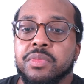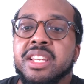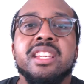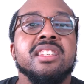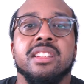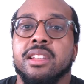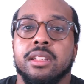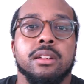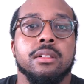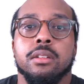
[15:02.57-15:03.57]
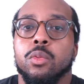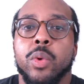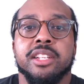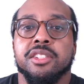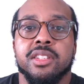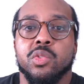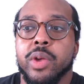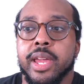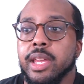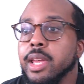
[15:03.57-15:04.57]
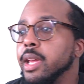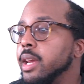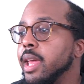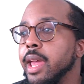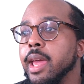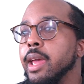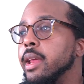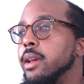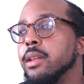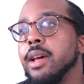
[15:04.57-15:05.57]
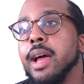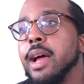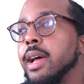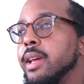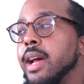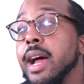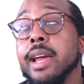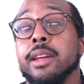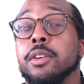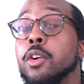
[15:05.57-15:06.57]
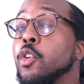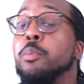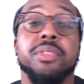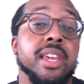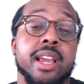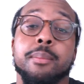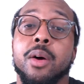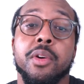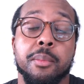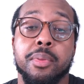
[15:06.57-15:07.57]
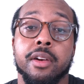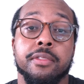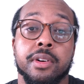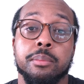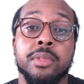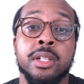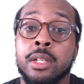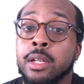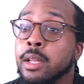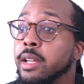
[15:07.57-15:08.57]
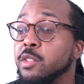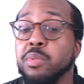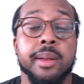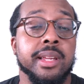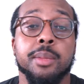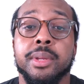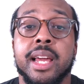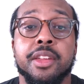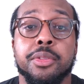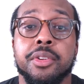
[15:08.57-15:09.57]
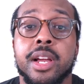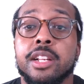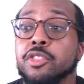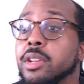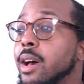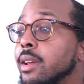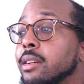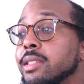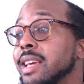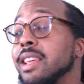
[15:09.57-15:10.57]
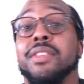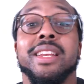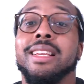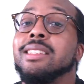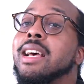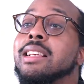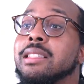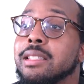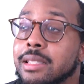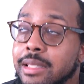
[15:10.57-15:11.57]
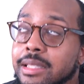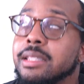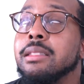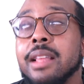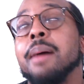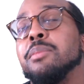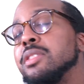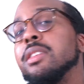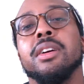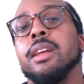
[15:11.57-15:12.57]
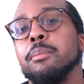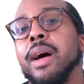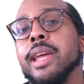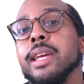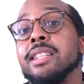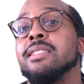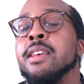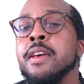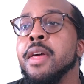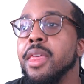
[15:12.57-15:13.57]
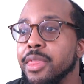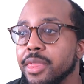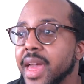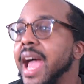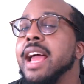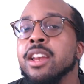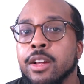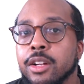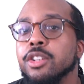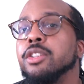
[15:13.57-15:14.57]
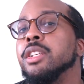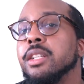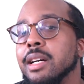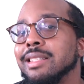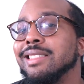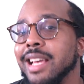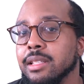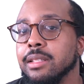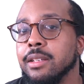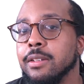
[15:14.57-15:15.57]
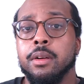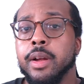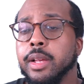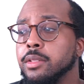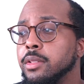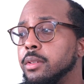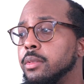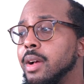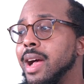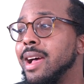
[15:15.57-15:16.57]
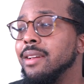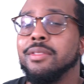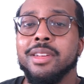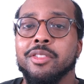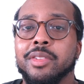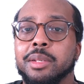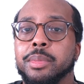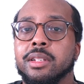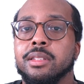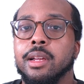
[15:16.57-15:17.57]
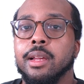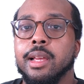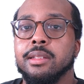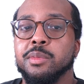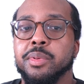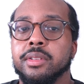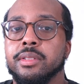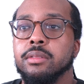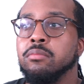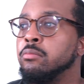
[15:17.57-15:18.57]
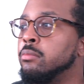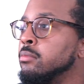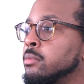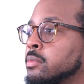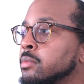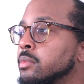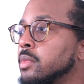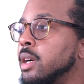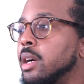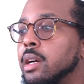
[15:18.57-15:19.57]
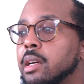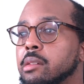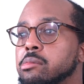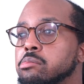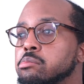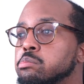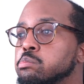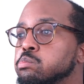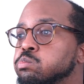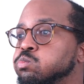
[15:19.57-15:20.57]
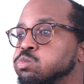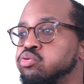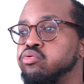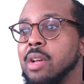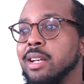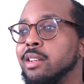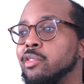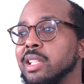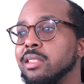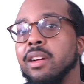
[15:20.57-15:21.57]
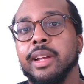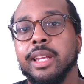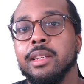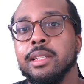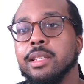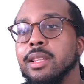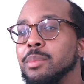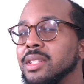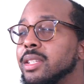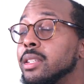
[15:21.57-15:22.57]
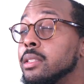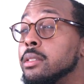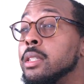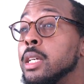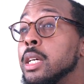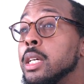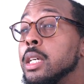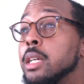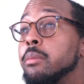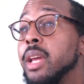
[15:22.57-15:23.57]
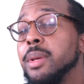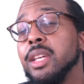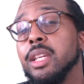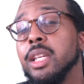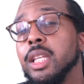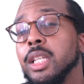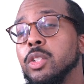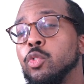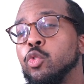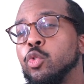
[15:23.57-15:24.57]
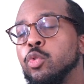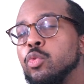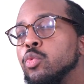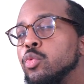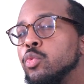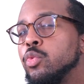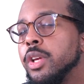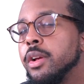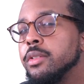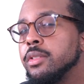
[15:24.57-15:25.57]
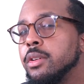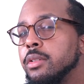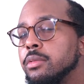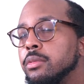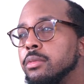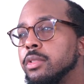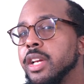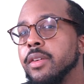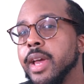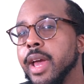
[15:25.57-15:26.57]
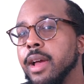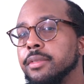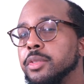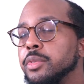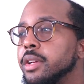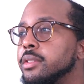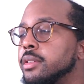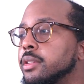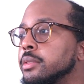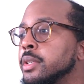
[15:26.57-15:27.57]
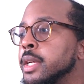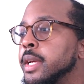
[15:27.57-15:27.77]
easily wedged its way in, and I hope they come out with a parfum. It's probably gonna be like $300, and if it is, I'm still gonna buy it. It's that good a scent. All right, so I've never really been a sunglasses person. I didn't really start getting into them until maybe 2 years ago, year and a half, 2 years ago.